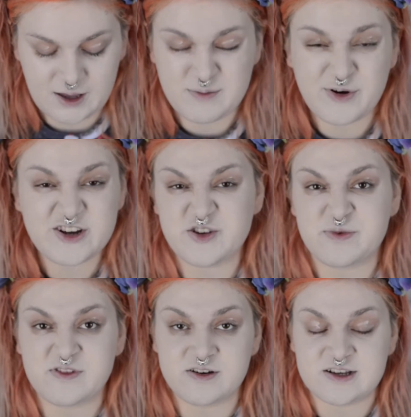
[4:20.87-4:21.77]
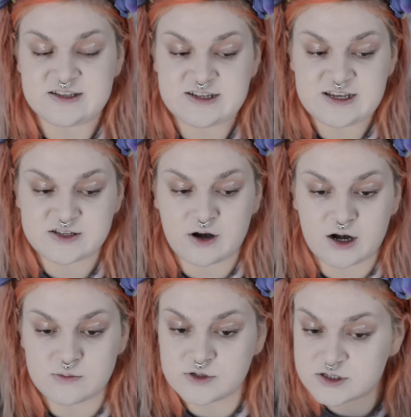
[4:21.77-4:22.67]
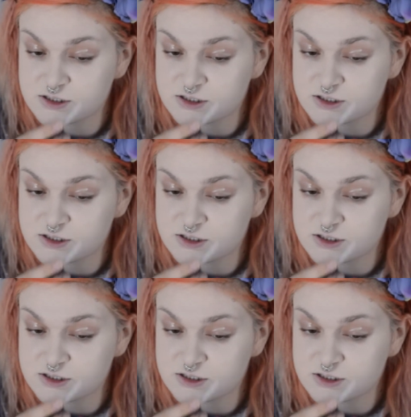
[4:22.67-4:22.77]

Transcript: and Body Shop still doesn't test on animals,